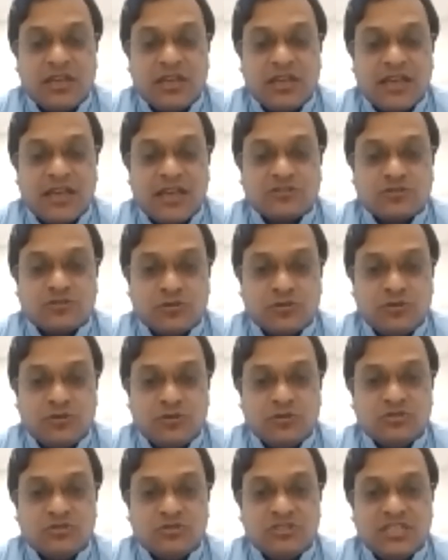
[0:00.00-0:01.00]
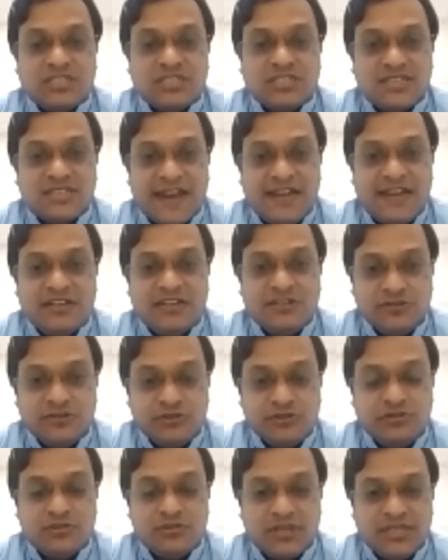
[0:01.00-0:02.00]
So the child
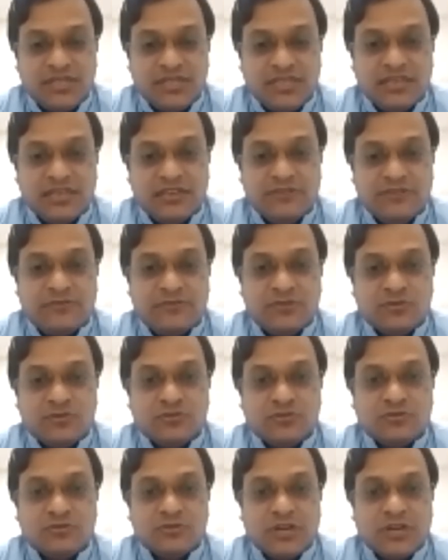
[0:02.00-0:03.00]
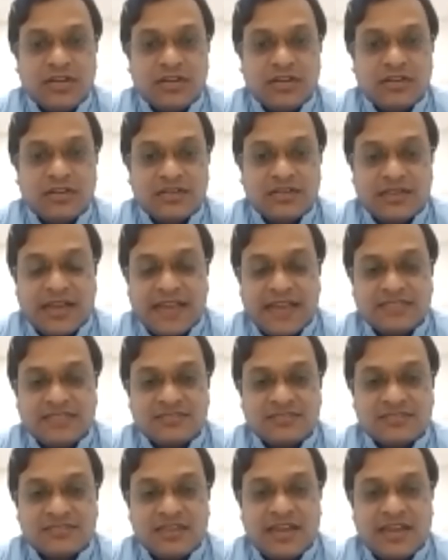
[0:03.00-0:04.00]
usually, if you
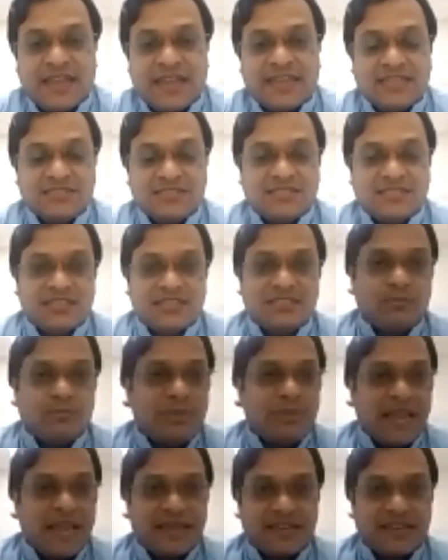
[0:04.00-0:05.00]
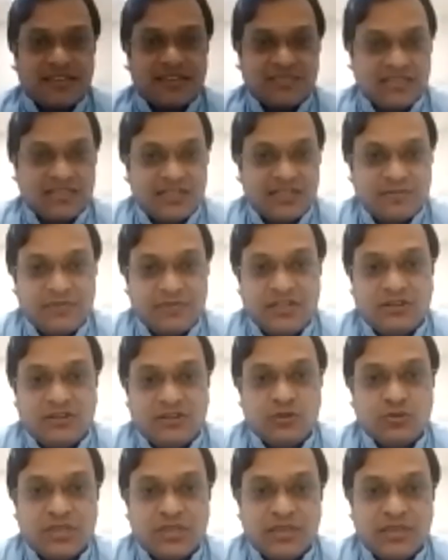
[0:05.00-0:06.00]
I can say the blanket statement,
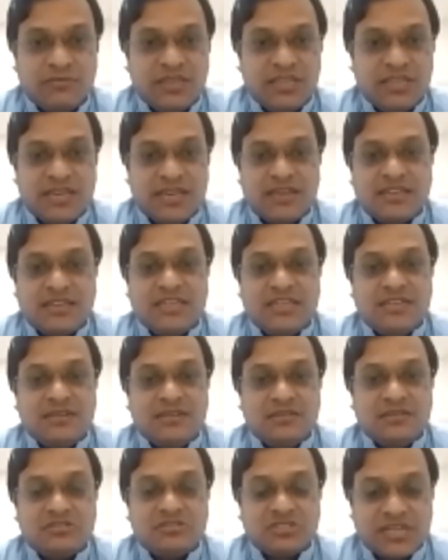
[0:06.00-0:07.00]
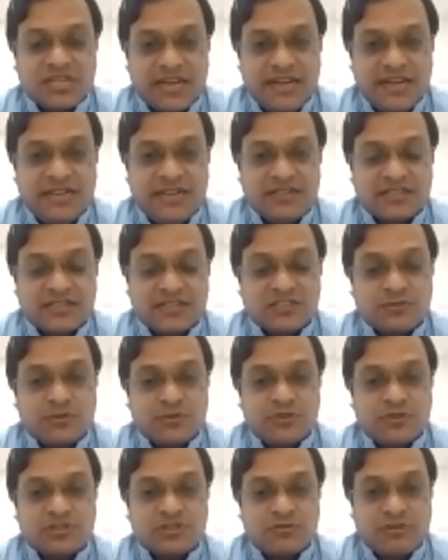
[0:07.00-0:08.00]
leukemia in child
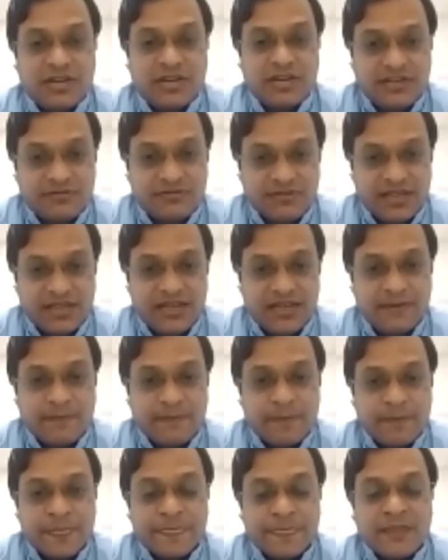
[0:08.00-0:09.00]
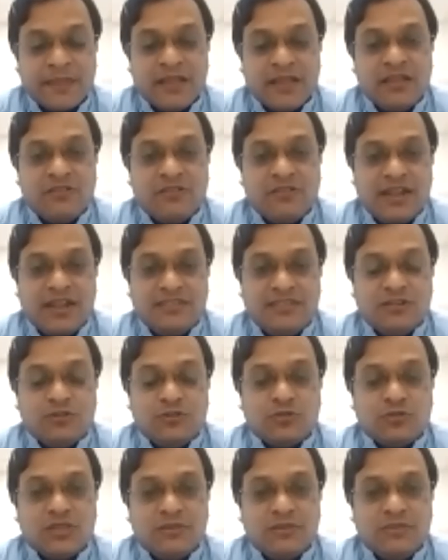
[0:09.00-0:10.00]
responds quite well, while the
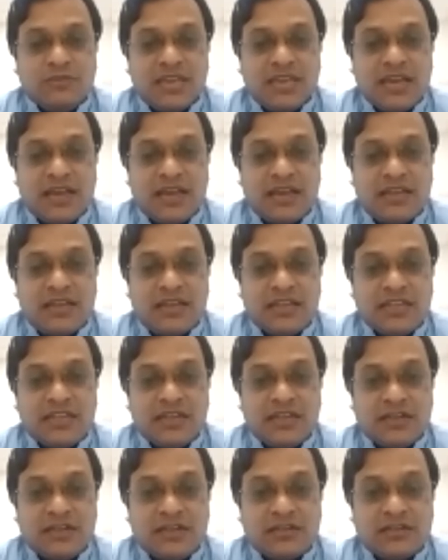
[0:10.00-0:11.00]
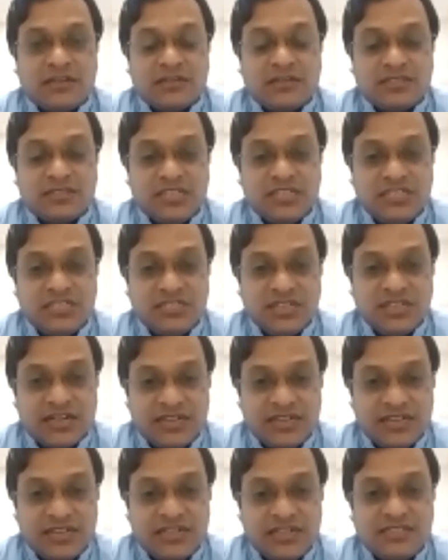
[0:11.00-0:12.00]
leukemia in
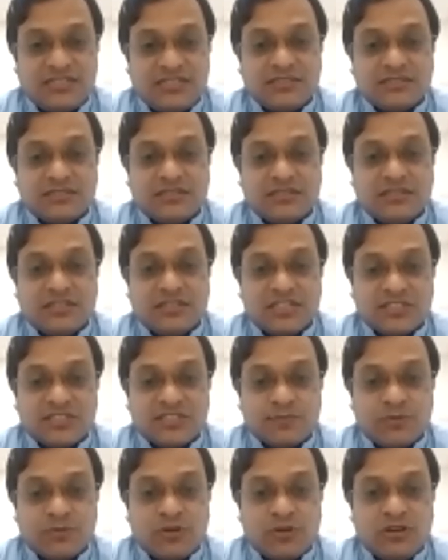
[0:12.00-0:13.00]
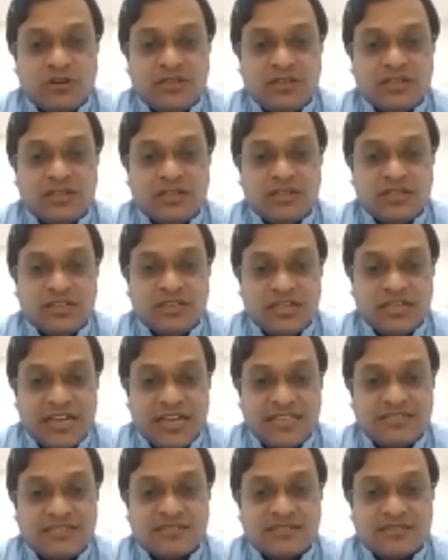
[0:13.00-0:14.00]
adults respond
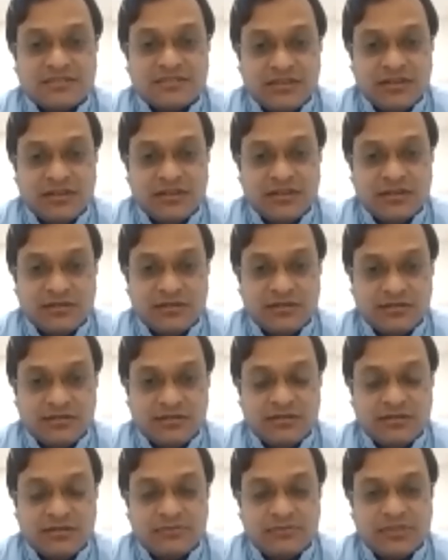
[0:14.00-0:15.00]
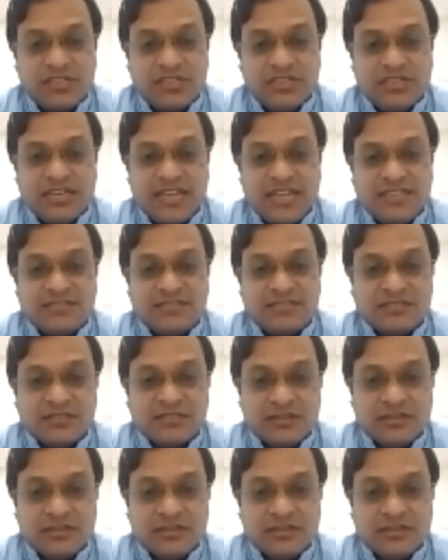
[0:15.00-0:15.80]
less in less